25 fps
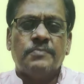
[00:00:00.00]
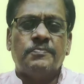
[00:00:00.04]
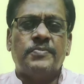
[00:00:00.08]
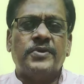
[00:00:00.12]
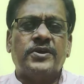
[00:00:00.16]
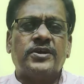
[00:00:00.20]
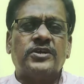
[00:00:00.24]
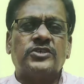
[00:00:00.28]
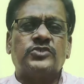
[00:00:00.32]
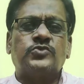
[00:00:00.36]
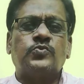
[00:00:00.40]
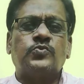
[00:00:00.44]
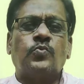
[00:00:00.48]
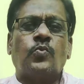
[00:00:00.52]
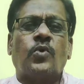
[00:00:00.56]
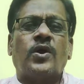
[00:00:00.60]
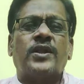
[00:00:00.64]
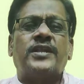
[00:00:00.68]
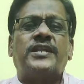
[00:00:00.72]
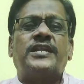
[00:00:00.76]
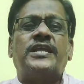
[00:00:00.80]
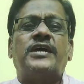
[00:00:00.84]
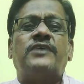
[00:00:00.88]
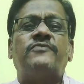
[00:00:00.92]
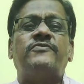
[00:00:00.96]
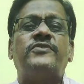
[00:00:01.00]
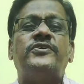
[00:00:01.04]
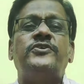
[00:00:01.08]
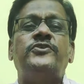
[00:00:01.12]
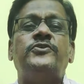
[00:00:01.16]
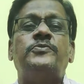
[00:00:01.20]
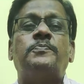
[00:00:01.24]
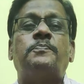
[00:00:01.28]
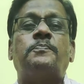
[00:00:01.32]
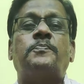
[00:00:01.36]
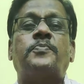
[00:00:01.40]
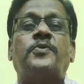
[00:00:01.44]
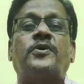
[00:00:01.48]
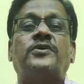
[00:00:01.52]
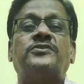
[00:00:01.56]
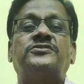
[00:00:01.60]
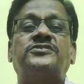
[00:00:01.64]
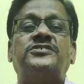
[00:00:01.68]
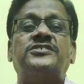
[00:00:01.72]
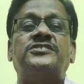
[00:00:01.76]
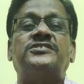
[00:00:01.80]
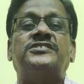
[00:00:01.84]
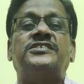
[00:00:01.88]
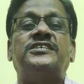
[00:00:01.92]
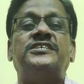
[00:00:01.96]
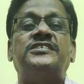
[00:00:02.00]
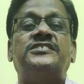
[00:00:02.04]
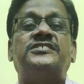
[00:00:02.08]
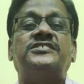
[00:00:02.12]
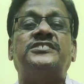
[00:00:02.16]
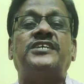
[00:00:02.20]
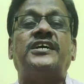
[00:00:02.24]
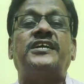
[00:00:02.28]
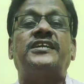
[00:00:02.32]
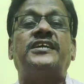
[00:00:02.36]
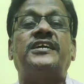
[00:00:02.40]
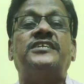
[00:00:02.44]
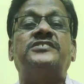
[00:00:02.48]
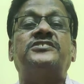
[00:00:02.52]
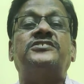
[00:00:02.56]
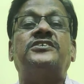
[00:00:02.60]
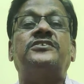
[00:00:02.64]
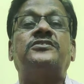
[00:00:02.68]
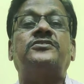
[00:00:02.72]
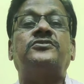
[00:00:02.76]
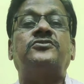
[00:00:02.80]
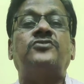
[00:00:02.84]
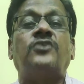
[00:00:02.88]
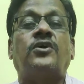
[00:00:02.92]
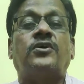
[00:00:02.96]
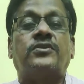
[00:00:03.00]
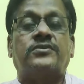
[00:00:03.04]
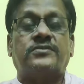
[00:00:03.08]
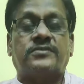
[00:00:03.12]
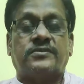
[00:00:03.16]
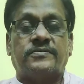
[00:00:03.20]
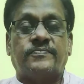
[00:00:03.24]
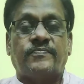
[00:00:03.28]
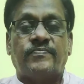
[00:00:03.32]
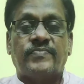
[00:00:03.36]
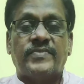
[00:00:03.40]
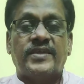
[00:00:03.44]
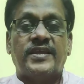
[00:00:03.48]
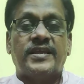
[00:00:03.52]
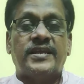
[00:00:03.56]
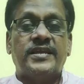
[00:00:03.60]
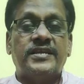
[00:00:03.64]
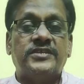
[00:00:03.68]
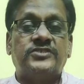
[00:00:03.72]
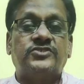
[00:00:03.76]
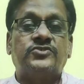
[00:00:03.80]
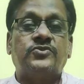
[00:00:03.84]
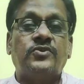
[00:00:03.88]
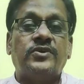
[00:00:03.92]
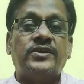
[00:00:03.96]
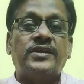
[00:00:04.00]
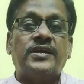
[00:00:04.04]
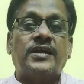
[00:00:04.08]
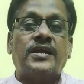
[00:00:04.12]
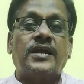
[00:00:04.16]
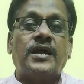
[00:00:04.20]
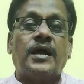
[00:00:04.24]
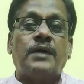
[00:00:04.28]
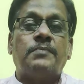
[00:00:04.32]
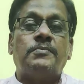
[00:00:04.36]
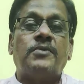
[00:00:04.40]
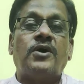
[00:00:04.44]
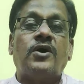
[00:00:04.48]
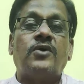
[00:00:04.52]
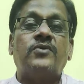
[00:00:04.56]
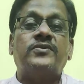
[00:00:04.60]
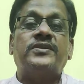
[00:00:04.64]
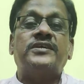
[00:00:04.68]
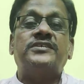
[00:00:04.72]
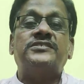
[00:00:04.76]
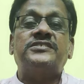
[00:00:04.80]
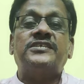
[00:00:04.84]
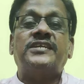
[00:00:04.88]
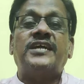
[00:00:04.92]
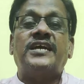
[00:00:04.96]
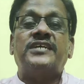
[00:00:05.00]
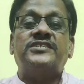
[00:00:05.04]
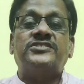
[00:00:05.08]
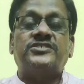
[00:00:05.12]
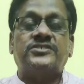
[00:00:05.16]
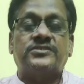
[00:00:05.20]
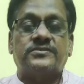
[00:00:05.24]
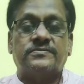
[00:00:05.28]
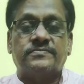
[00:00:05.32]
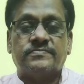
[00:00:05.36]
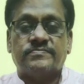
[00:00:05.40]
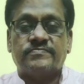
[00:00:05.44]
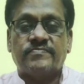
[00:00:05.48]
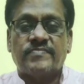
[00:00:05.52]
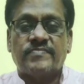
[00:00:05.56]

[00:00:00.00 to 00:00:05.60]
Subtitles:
Because whatever you process inside as a thought is going to come out as an action.